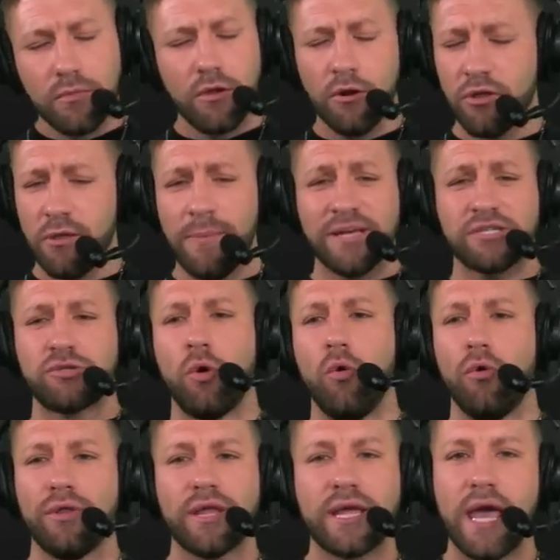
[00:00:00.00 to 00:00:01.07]
or the best
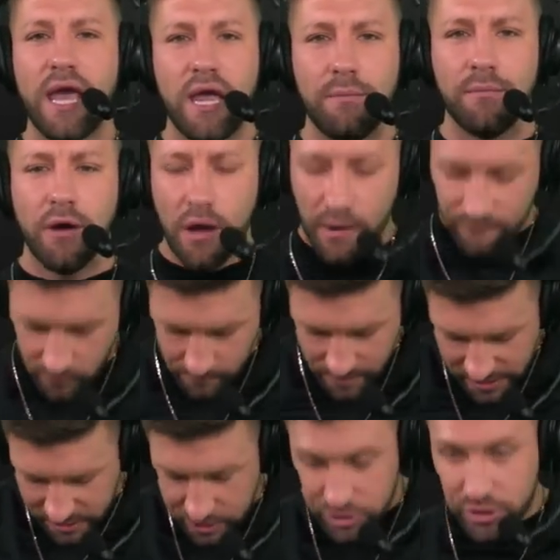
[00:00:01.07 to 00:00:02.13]
tool in the game for
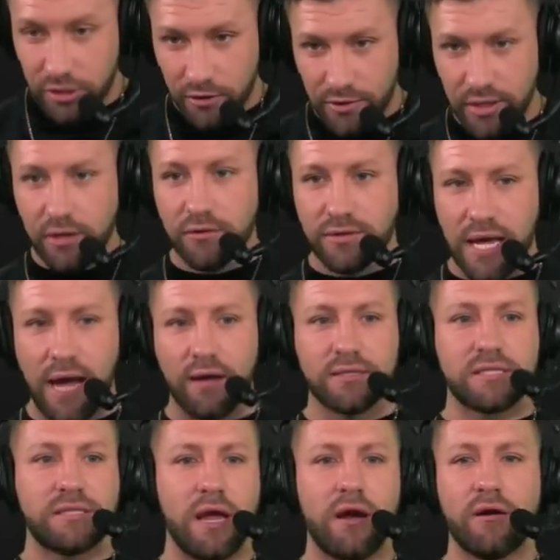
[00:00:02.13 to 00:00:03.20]
making sure that your
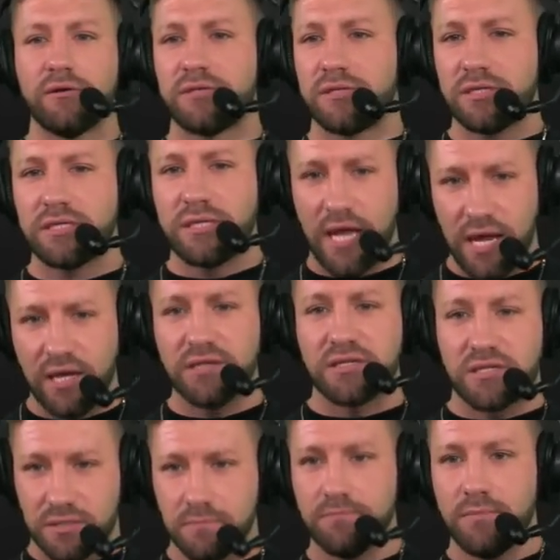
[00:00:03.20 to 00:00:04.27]
downstairs
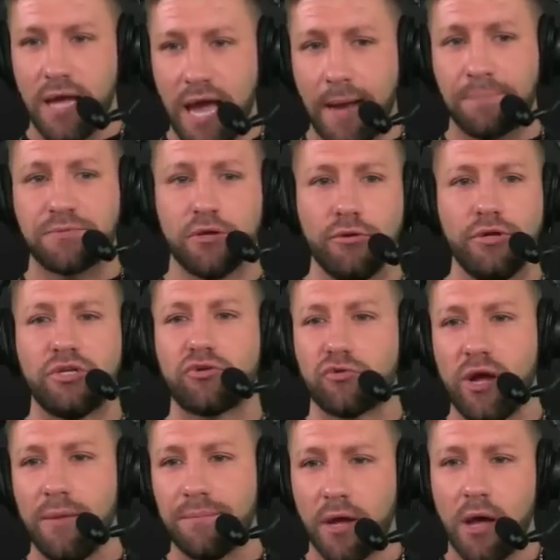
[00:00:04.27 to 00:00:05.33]
stays absolutely
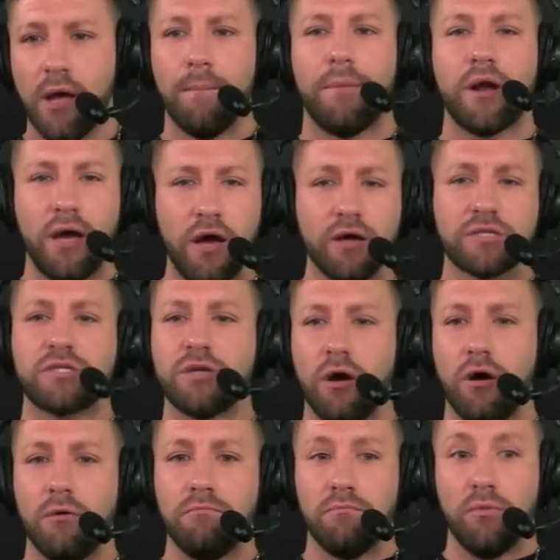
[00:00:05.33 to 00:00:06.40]
trimmed. But I
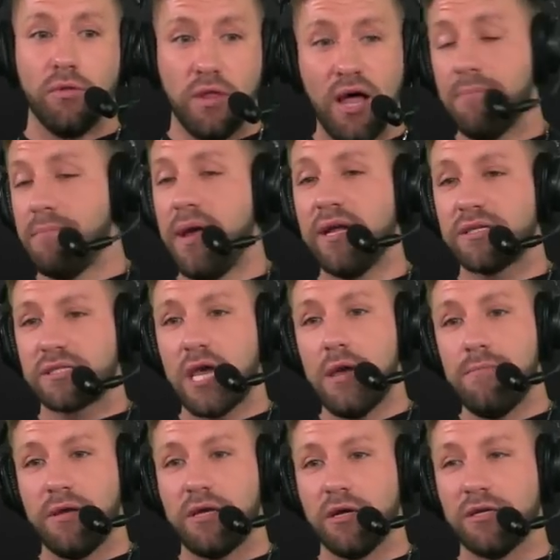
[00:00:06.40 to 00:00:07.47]
also love
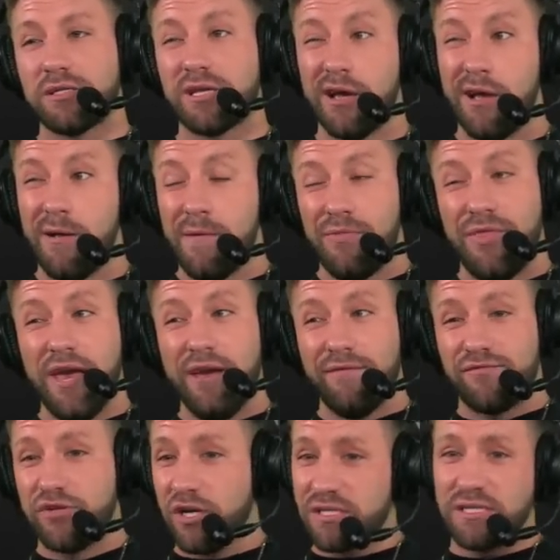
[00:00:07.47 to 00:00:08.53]
Manscaped because they
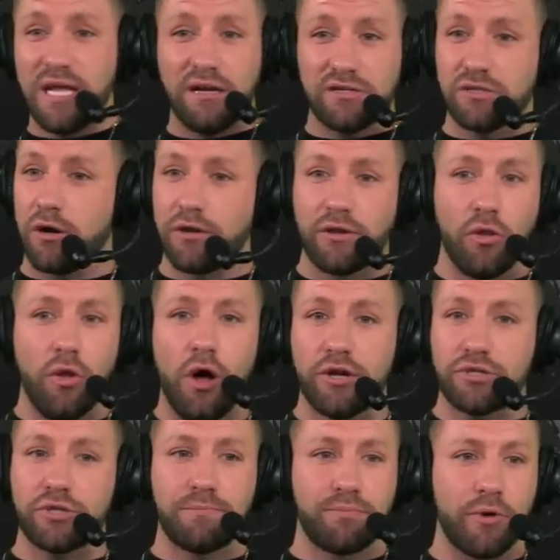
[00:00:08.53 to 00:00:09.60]
have just now started to
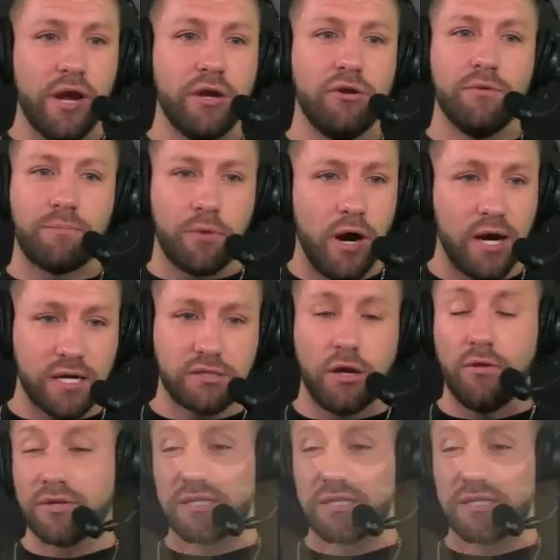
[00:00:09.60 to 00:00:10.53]
launch brand-new products all the